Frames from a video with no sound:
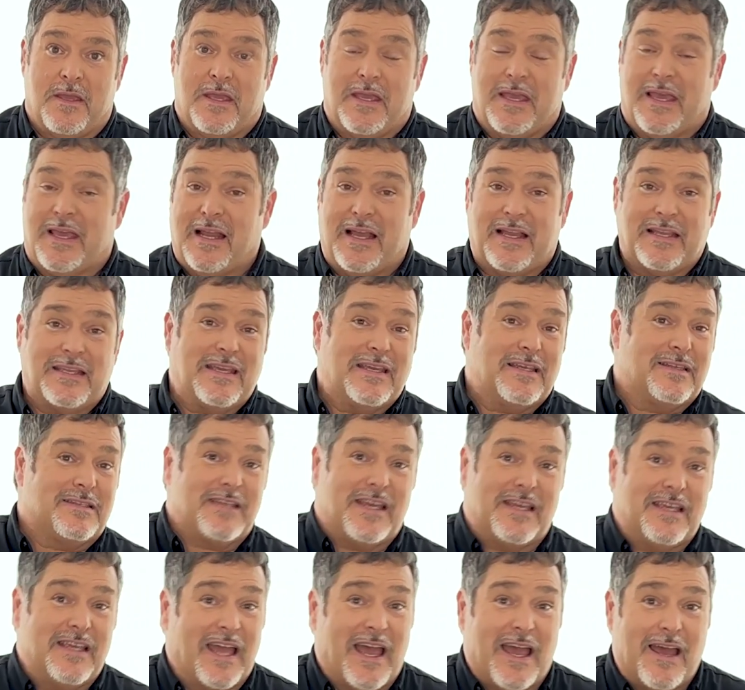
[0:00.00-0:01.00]
And I can't
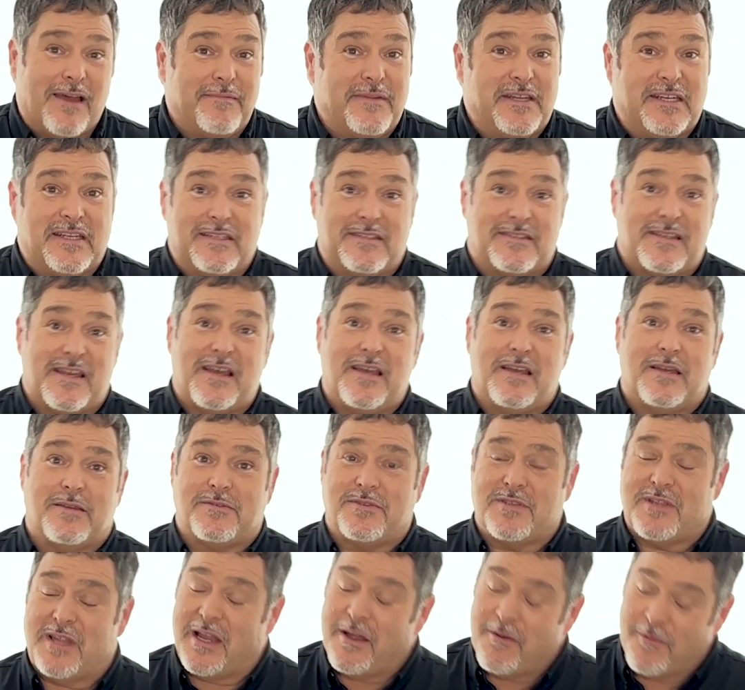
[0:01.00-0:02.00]
tell you how many
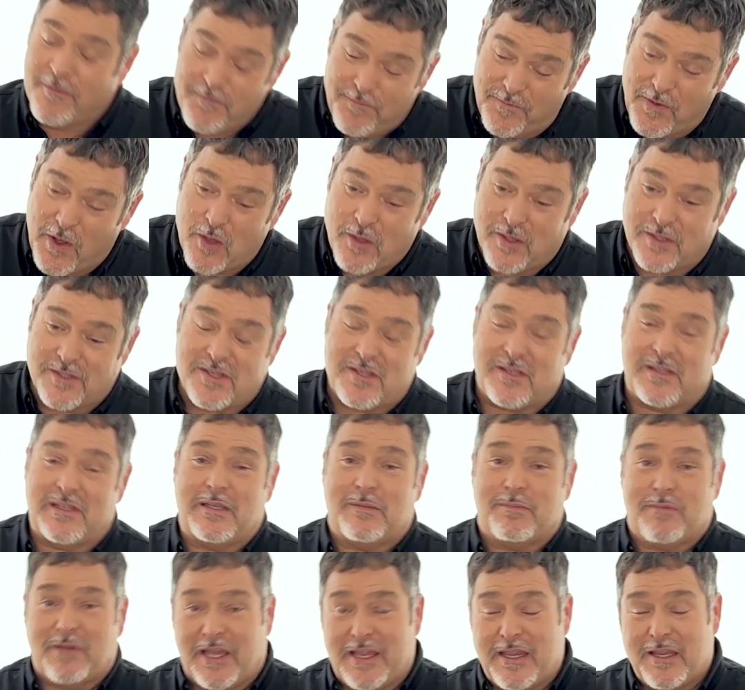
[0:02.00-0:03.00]
times that I would fall
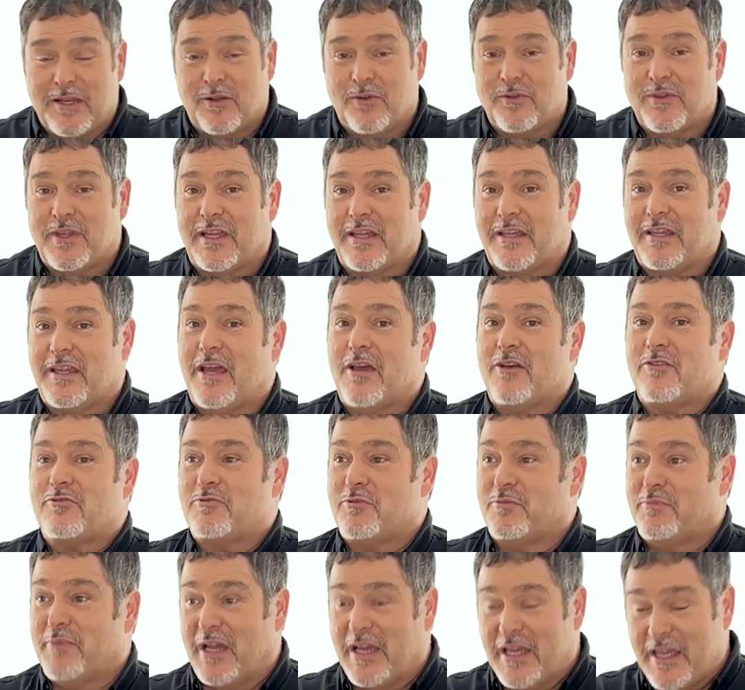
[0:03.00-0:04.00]
asleep laying on that couch
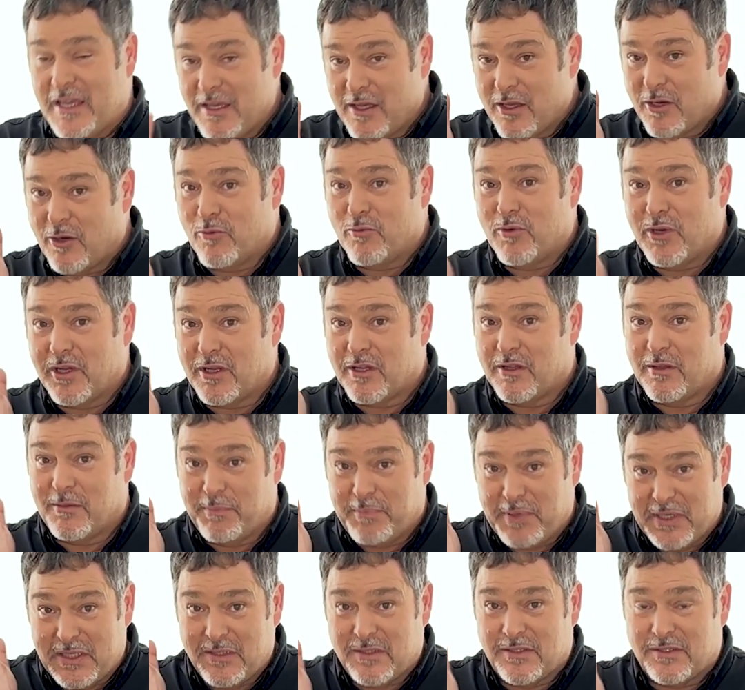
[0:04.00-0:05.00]
with my head on one of the
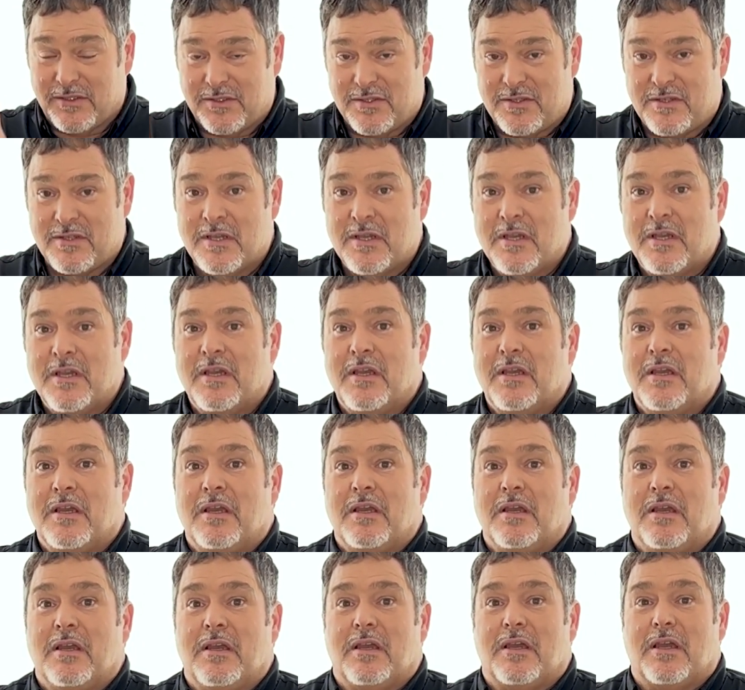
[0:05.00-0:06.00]
pillows.
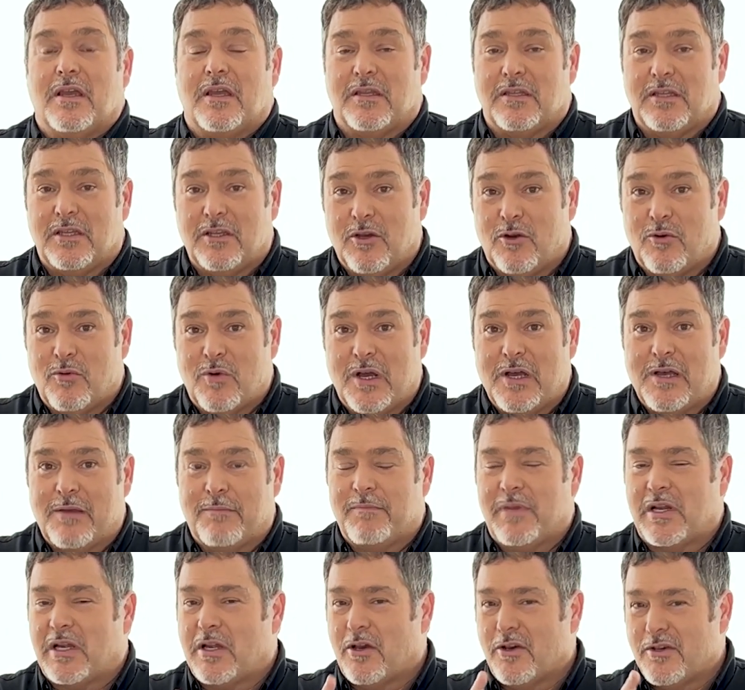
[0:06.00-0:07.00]
And you know what?
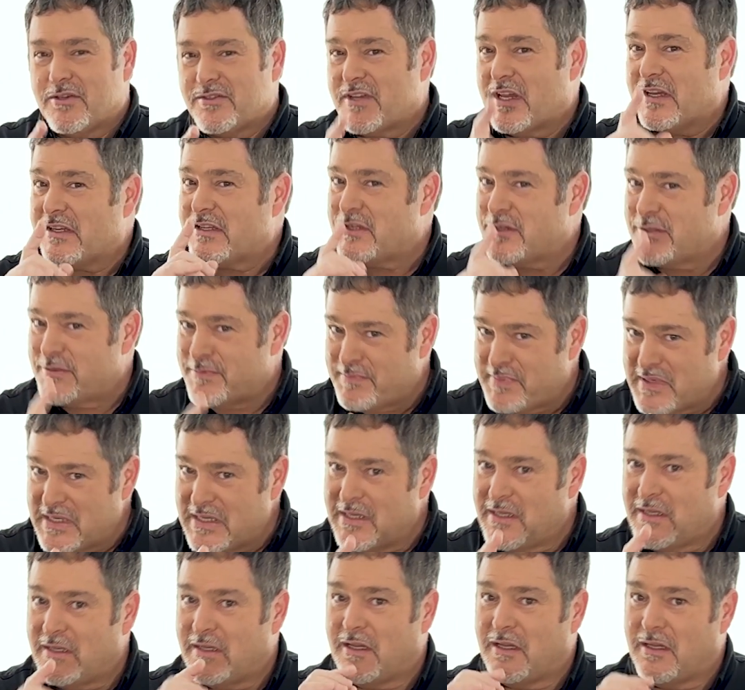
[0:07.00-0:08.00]
Because I
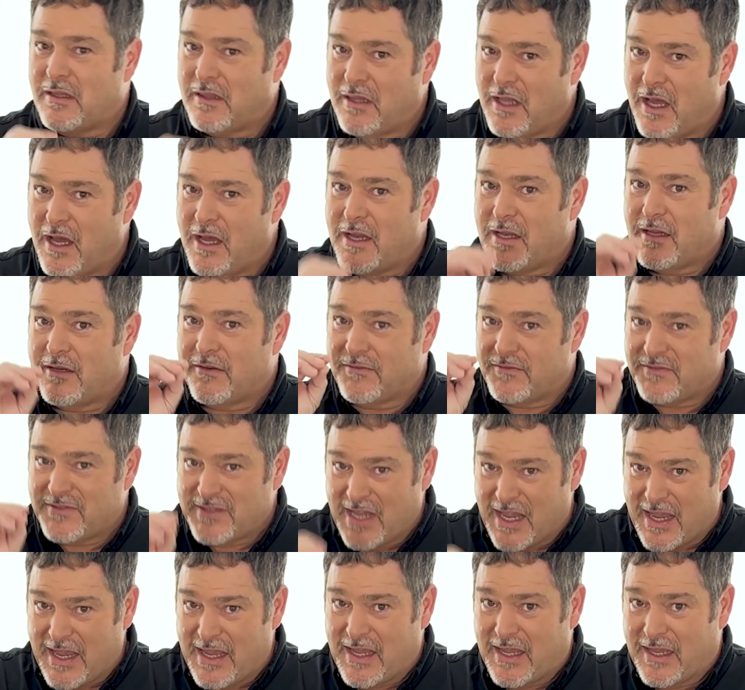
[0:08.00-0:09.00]
spent a lot of
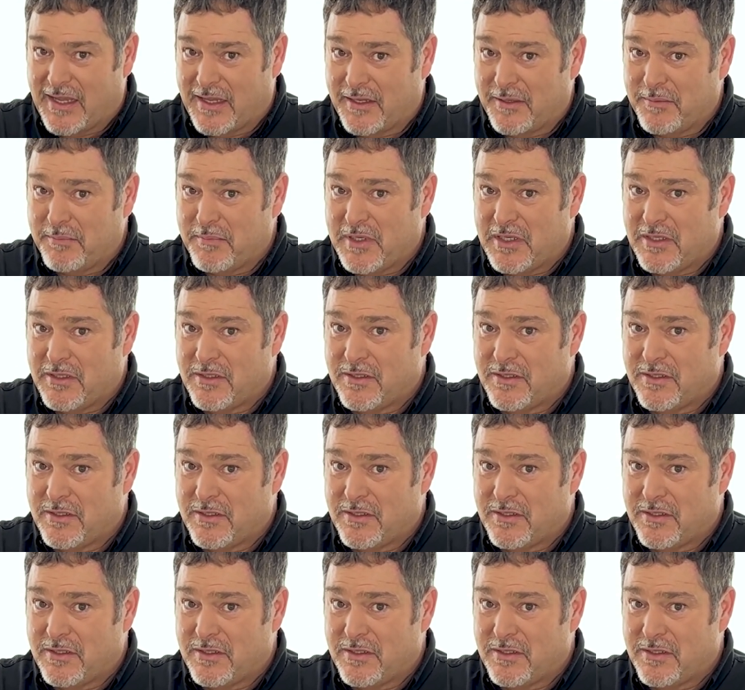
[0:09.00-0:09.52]
time